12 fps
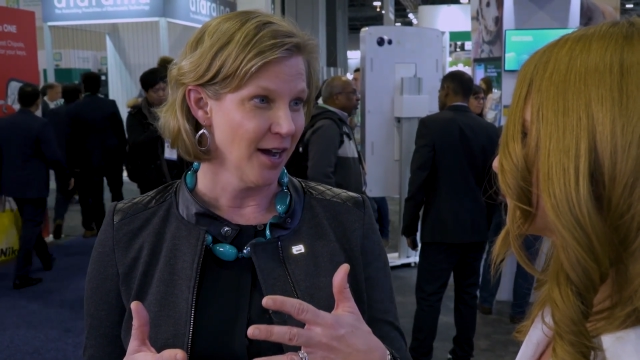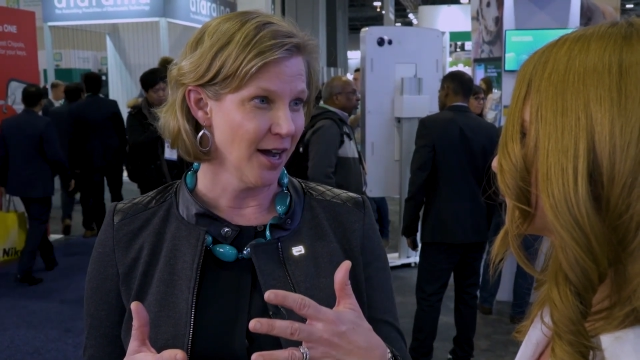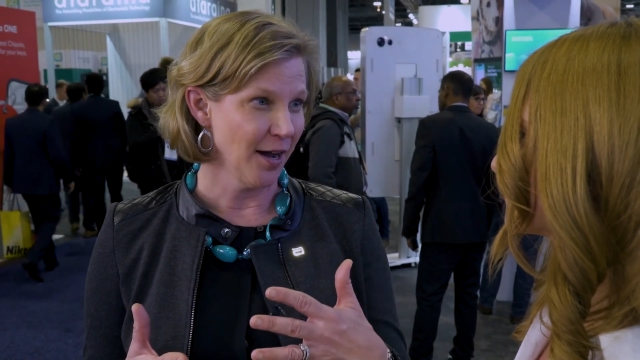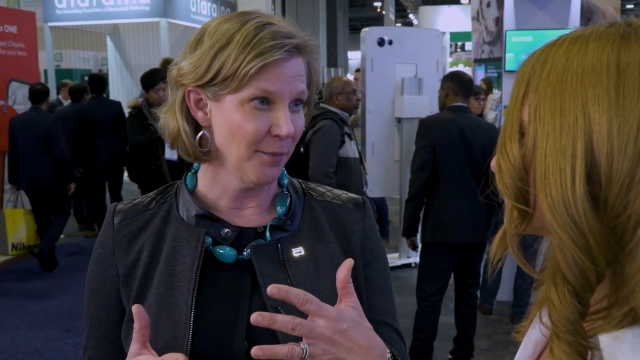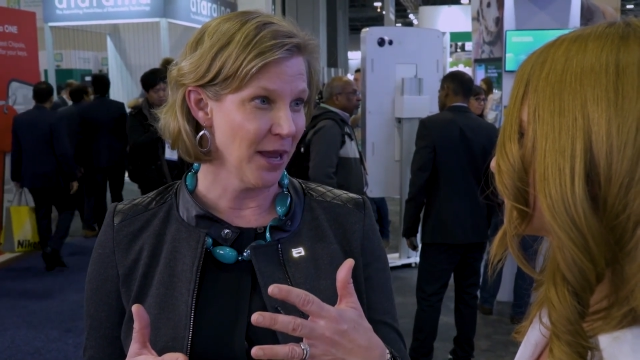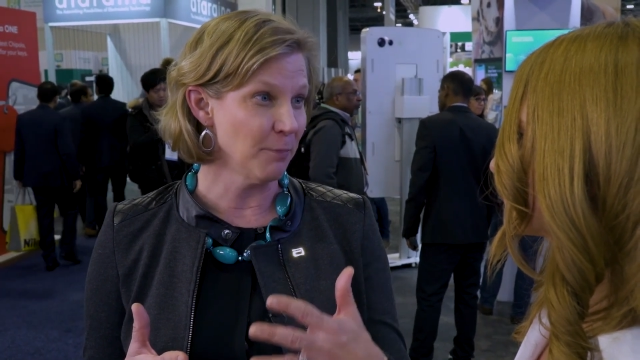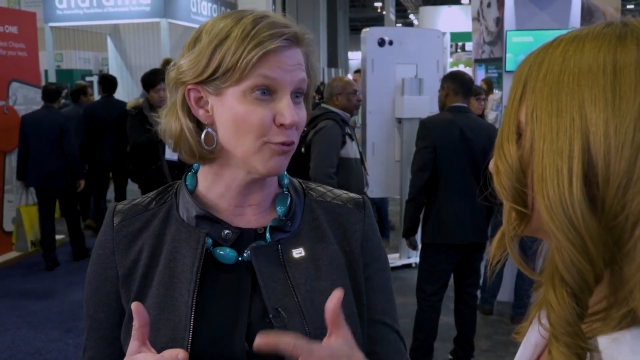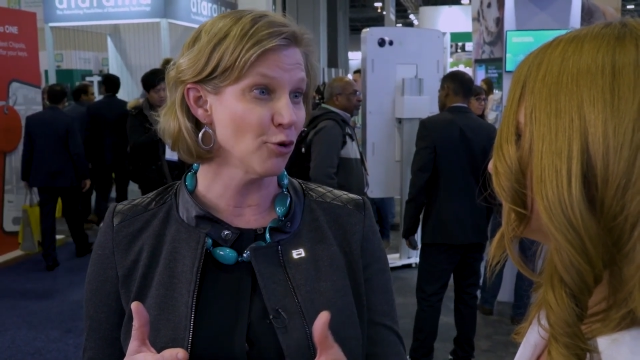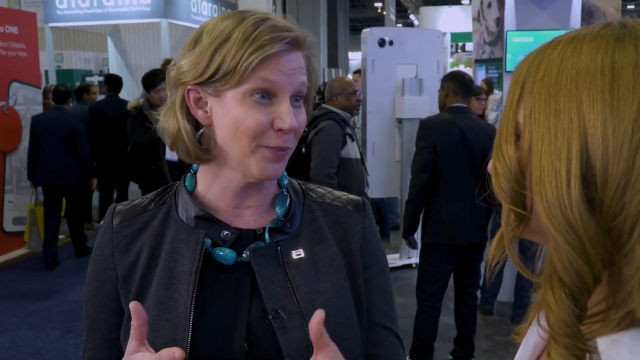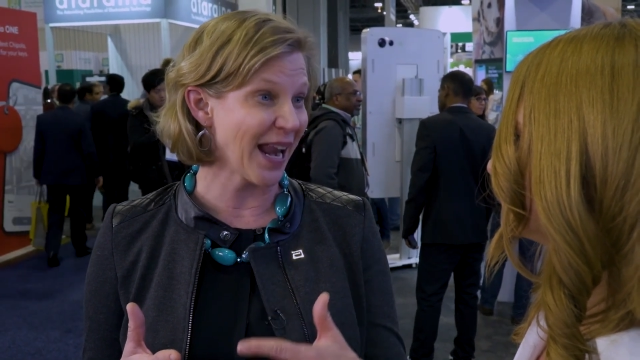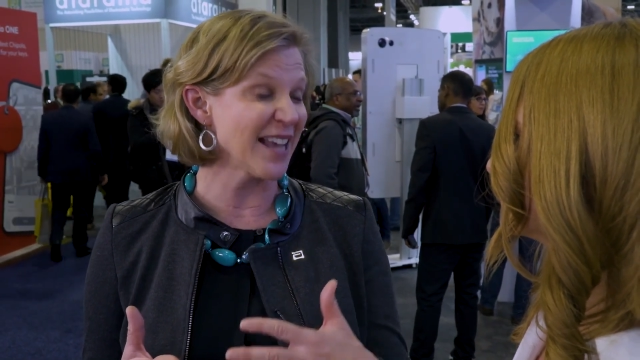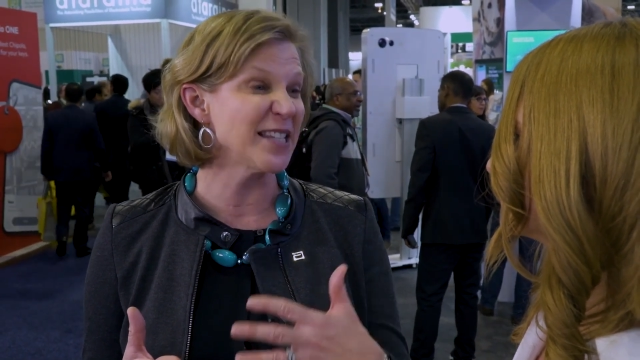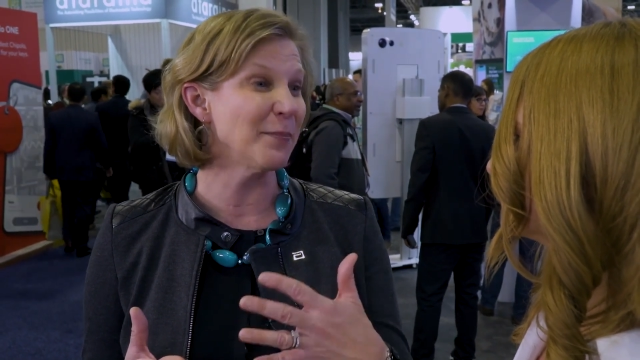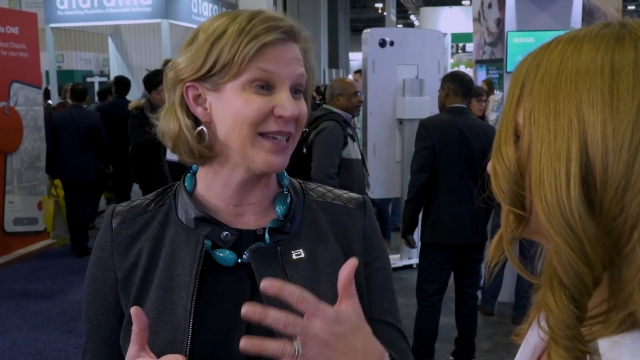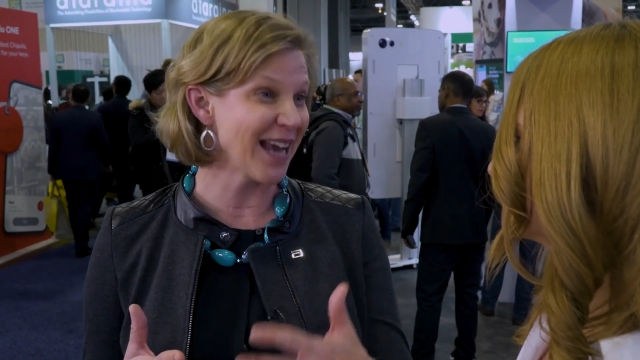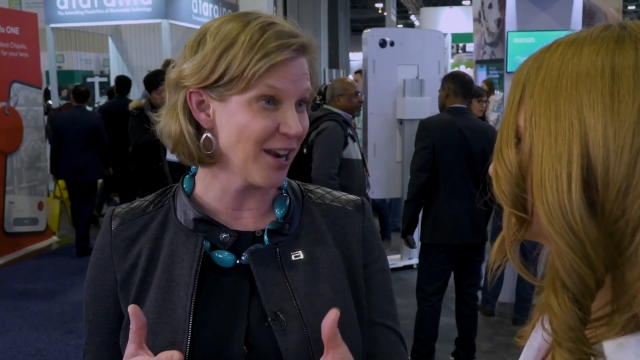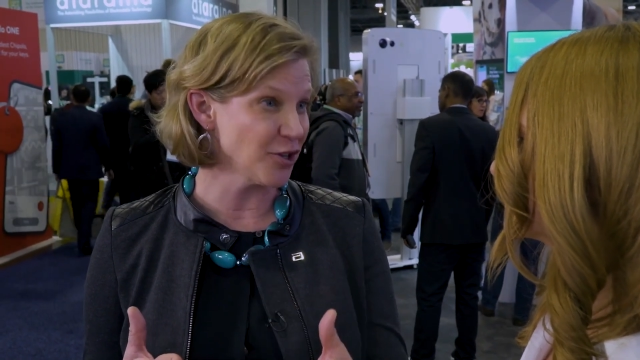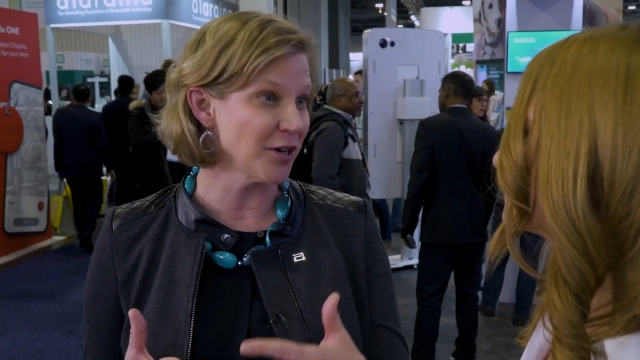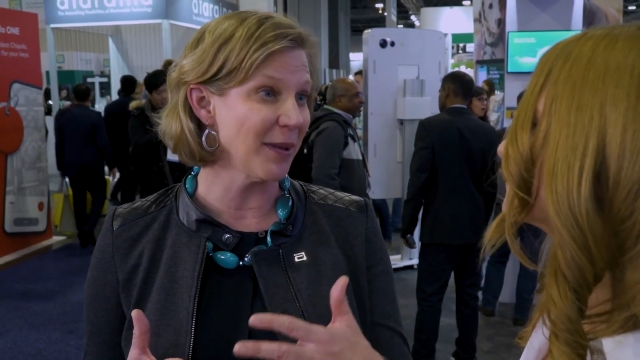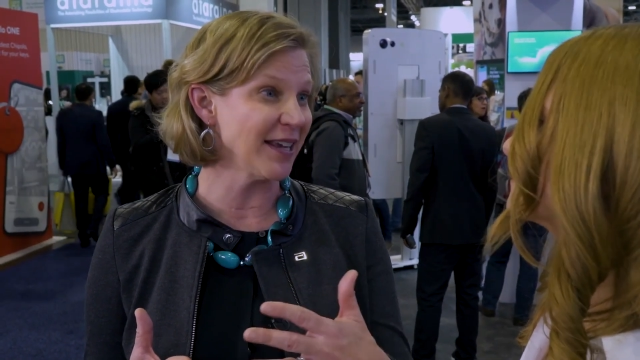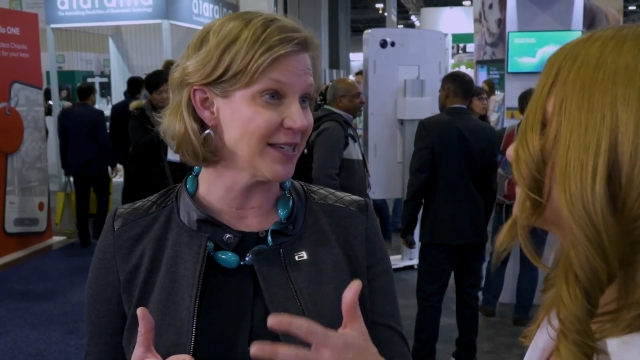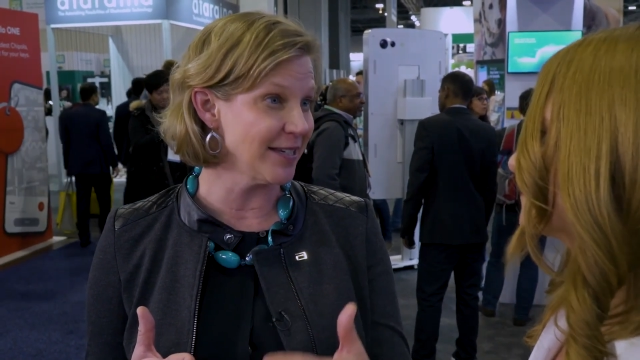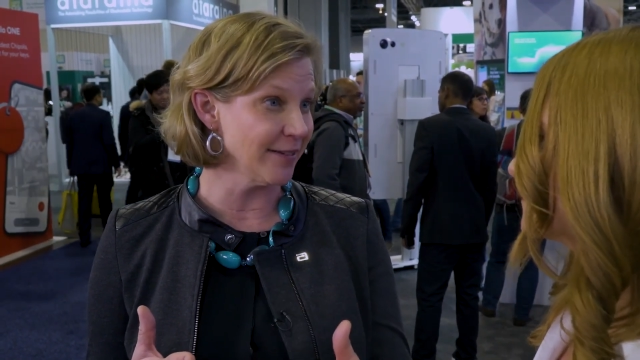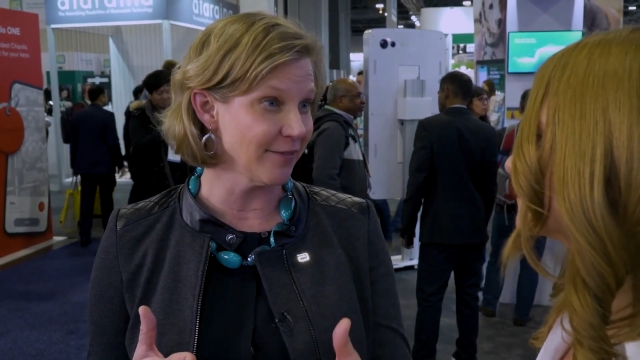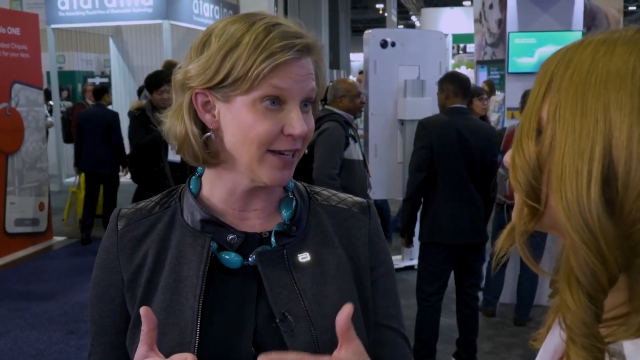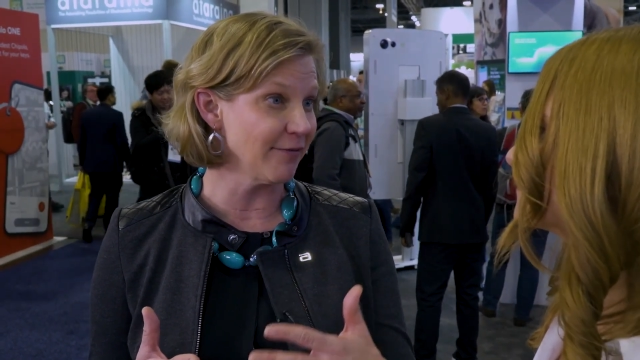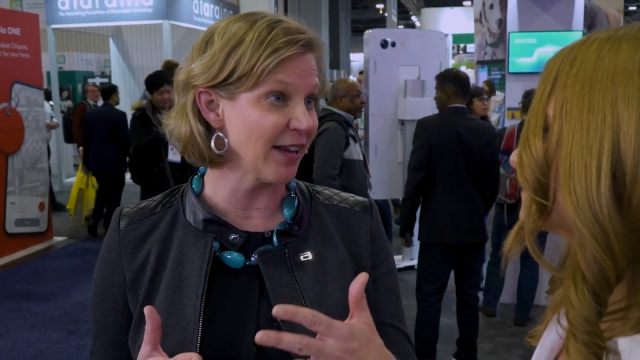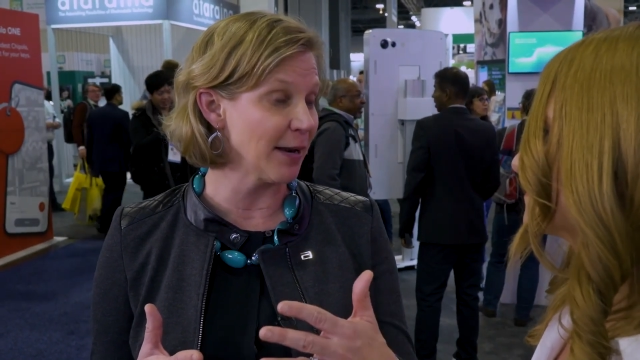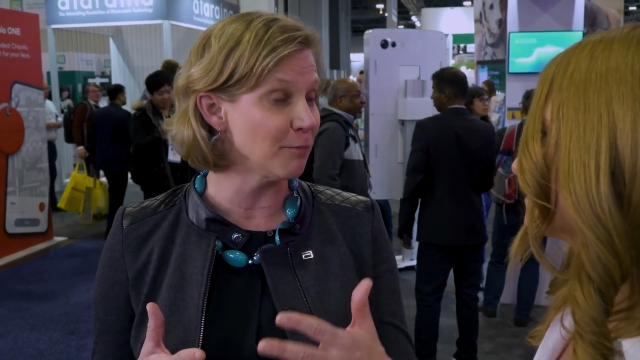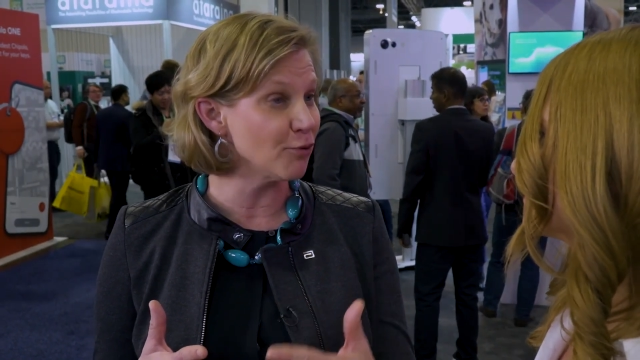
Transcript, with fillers: um, improvement, has the potential to make a significant